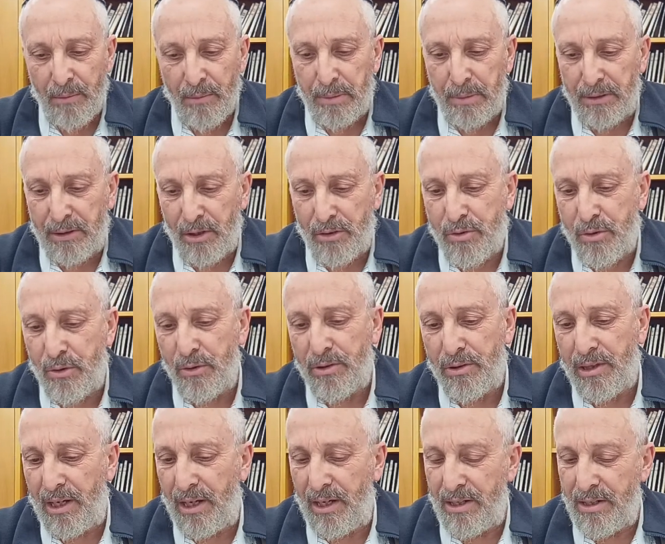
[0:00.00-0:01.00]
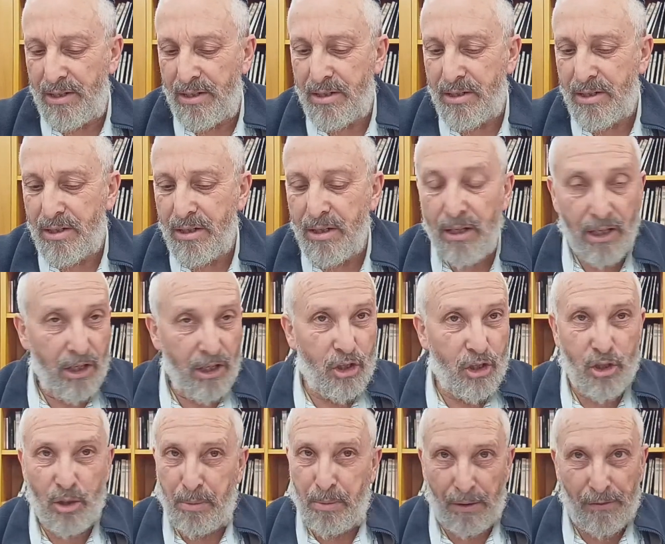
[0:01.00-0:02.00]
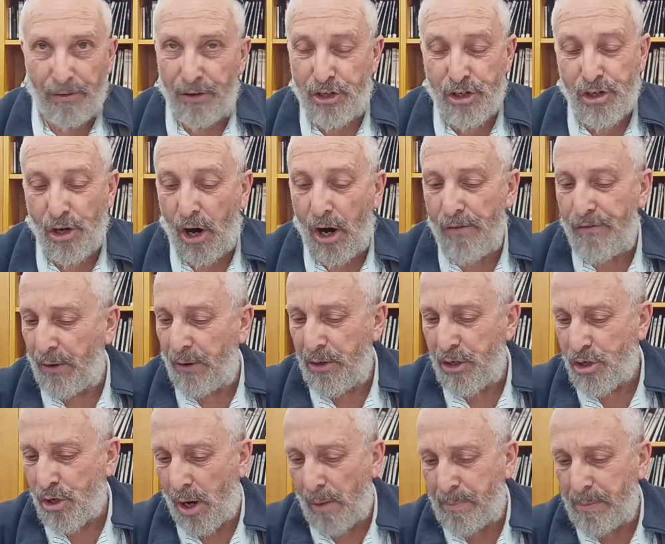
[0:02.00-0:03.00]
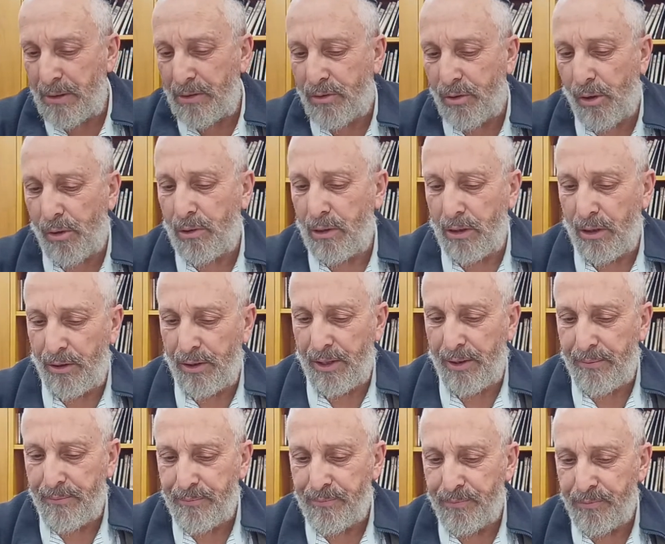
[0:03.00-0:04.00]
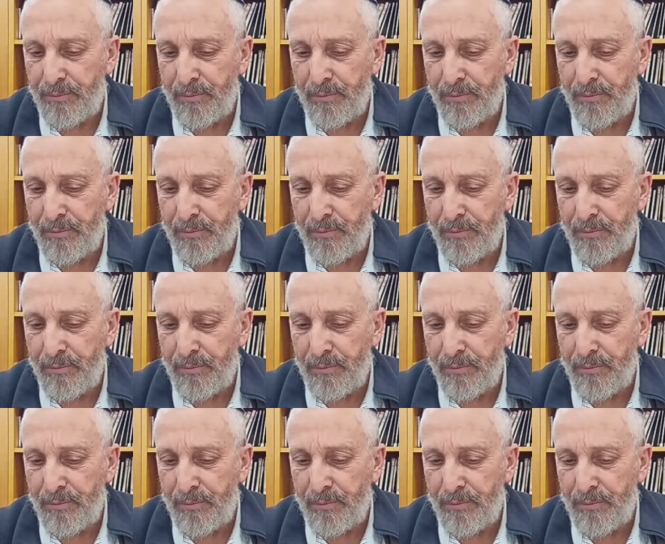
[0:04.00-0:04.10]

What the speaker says: But the truth is, he could be very sharp in Torah learning,